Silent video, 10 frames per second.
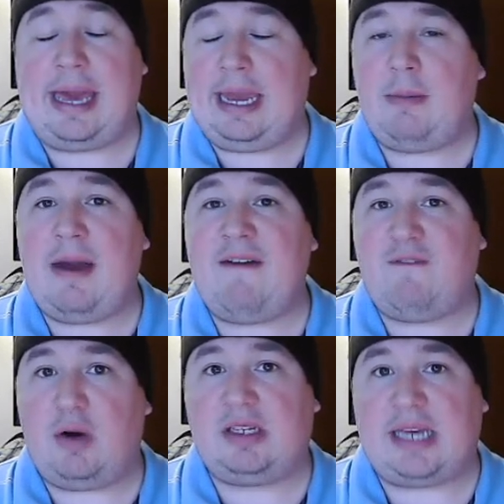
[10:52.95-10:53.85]
anime
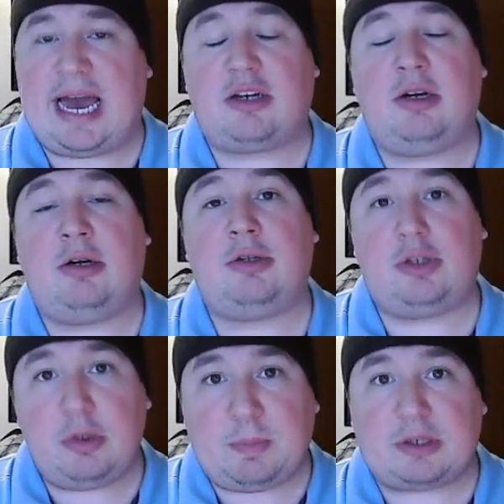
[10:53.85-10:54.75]
voice actor
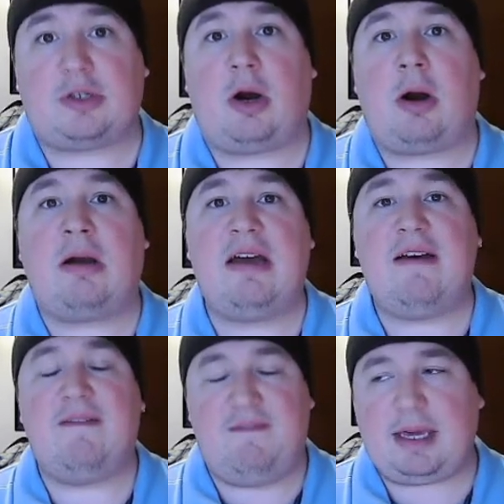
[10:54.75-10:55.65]
superstar
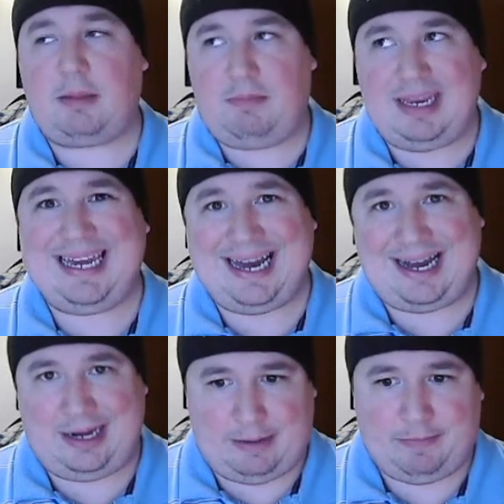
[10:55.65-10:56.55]
Vic
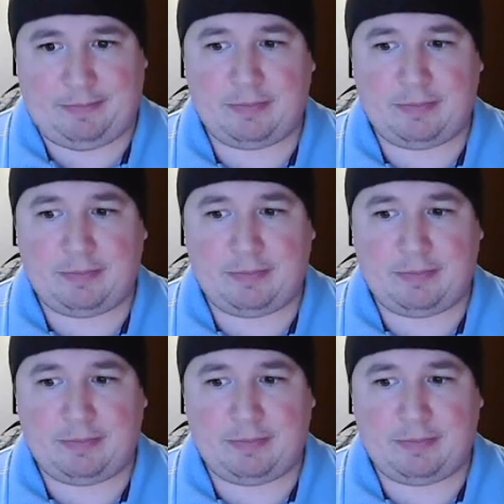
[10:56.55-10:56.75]
Mignogna,